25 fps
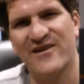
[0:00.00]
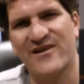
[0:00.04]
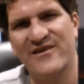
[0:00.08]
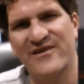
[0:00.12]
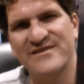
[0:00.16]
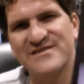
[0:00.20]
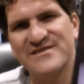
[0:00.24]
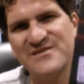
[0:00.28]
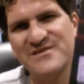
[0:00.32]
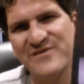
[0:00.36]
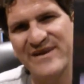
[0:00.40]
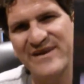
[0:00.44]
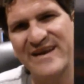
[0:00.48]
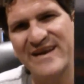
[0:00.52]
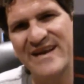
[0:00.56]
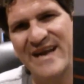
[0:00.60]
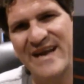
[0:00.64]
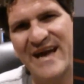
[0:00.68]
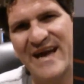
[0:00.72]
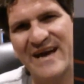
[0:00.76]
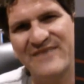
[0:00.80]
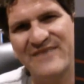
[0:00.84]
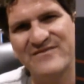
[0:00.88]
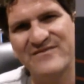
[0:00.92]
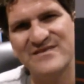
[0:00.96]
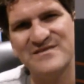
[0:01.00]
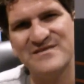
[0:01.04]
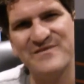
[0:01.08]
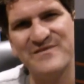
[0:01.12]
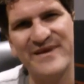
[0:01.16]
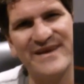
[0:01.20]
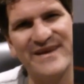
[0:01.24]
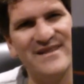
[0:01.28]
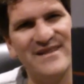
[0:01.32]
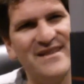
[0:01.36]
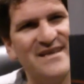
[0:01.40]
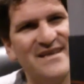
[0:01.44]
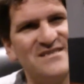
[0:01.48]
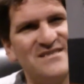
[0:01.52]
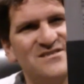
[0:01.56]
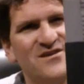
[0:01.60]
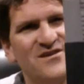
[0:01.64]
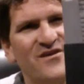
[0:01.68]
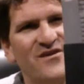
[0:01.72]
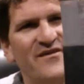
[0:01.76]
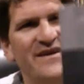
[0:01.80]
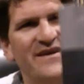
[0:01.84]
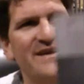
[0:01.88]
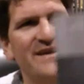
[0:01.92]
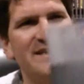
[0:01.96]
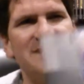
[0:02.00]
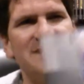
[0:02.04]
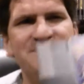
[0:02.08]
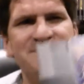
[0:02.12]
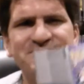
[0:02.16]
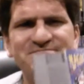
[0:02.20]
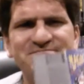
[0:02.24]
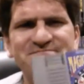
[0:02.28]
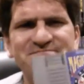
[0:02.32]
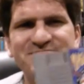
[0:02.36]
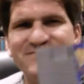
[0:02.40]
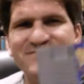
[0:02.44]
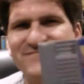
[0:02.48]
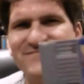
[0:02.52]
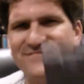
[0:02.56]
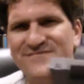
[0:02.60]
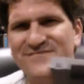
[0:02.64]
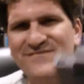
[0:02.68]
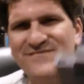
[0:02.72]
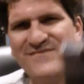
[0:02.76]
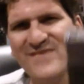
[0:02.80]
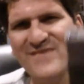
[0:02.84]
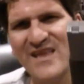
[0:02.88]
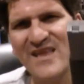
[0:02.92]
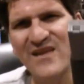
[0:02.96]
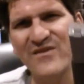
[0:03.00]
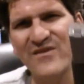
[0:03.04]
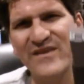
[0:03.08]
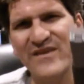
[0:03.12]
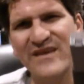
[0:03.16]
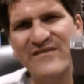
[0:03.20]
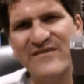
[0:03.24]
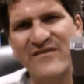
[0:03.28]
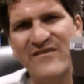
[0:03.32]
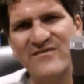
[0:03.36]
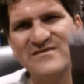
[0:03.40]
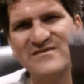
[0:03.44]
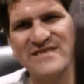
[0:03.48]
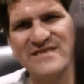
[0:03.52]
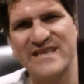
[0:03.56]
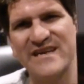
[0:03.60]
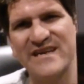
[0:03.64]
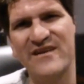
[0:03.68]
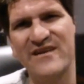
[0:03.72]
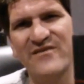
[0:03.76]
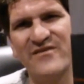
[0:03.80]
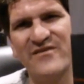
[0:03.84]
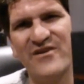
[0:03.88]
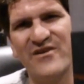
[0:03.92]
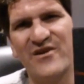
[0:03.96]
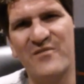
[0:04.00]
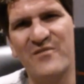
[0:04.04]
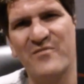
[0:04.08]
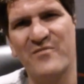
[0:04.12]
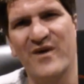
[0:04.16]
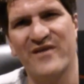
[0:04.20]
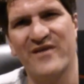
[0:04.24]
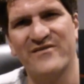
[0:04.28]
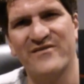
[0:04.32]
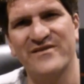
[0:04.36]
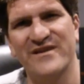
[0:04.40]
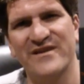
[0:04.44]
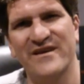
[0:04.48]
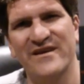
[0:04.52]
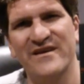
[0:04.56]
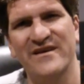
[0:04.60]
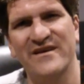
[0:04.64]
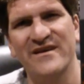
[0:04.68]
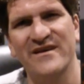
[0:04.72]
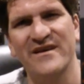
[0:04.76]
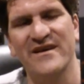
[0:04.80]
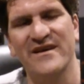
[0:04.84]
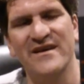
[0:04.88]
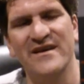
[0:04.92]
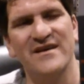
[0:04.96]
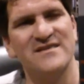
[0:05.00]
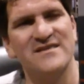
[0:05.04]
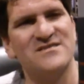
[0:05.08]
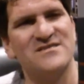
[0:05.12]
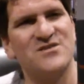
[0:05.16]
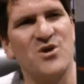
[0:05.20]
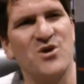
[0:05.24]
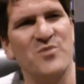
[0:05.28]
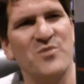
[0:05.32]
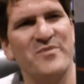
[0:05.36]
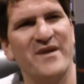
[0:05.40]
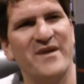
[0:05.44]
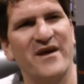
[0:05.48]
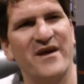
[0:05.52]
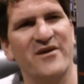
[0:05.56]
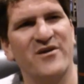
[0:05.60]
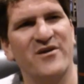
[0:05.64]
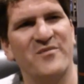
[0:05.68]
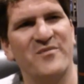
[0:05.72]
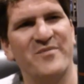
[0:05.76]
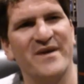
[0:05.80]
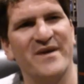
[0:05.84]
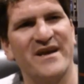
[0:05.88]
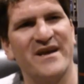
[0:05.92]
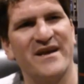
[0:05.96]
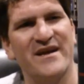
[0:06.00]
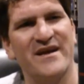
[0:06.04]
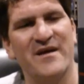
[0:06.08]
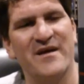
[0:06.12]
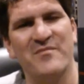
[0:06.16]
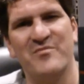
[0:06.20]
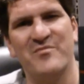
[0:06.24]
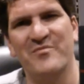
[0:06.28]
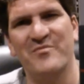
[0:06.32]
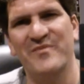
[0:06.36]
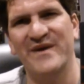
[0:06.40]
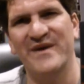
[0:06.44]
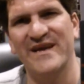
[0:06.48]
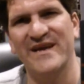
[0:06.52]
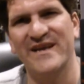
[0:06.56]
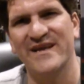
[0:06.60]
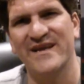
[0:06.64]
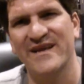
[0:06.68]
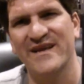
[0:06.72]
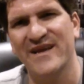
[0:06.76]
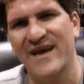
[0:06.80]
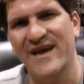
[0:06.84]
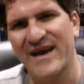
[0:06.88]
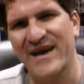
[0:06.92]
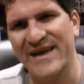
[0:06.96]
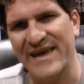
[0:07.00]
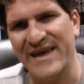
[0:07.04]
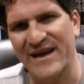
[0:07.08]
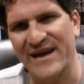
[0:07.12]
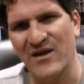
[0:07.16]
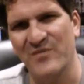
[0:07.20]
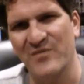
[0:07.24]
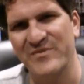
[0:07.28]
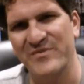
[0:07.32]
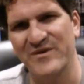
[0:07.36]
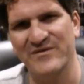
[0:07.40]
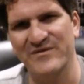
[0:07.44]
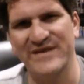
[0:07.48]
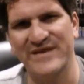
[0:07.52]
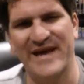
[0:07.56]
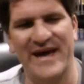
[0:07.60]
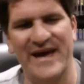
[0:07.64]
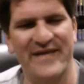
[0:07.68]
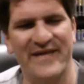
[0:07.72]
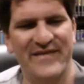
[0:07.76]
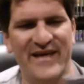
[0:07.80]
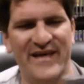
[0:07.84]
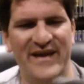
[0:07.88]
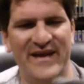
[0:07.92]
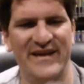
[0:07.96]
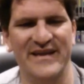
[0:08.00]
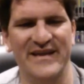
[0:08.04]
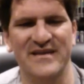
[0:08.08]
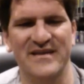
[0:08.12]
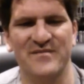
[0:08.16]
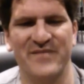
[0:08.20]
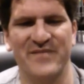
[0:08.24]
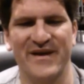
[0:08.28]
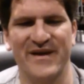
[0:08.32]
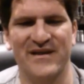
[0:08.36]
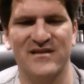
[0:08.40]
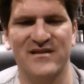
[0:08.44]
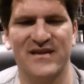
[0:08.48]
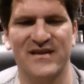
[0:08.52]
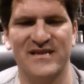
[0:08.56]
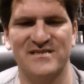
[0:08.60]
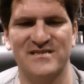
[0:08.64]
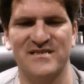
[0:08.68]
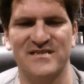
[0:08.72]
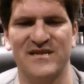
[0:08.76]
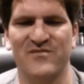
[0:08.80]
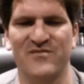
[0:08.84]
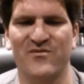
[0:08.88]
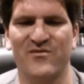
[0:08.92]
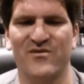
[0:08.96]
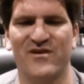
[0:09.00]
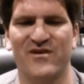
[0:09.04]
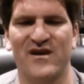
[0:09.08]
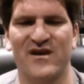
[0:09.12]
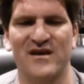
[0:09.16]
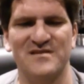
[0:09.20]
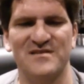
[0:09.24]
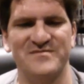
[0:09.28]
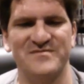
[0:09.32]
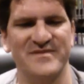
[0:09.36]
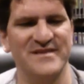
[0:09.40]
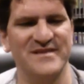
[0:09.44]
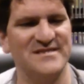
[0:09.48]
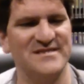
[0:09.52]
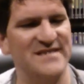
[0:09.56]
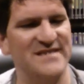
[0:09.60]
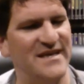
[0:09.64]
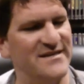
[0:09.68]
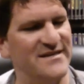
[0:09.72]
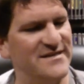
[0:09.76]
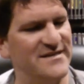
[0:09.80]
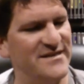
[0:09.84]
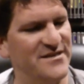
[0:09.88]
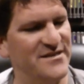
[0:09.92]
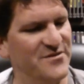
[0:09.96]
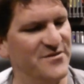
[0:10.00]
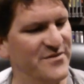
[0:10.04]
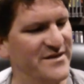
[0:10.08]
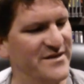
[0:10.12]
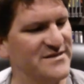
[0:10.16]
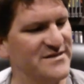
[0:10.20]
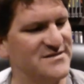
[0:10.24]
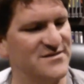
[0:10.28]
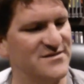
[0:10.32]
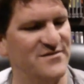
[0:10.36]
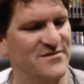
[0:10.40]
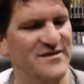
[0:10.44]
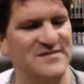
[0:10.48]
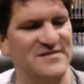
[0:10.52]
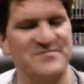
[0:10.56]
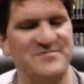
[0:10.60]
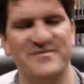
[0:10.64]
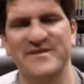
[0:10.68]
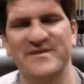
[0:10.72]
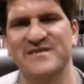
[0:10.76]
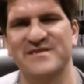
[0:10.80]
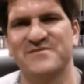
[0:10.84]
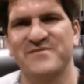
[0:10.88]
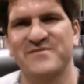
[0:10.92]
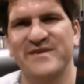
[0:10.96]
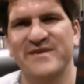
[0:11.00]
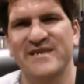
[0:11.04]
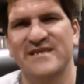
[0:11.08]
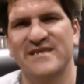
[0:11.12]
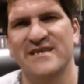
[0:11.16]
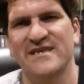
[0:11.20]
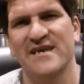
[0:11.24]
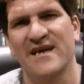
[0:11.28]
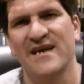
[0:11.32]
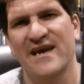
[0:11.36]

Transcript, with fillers: Darts. So I didn't have this in my collection already. I don't think I've ever seen it out there or bothered to scope it out or pick it up. But again, I'll be able to add that into my collection. It won't cost me a cent to do it, so that's pretty sweet.